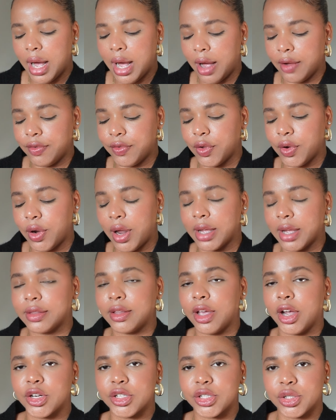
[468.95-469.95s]
I feel like
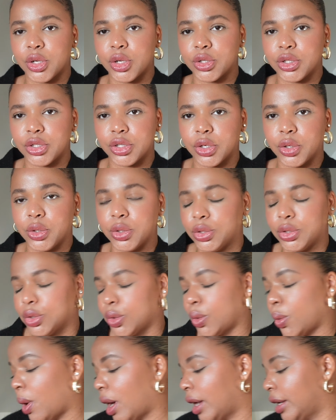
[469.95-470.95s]
they are such good
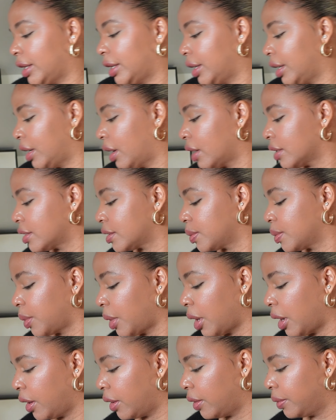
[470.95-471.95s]
quality as
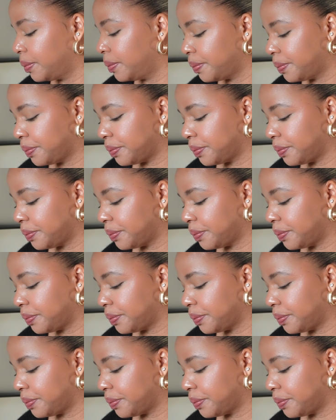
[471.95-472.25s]
well.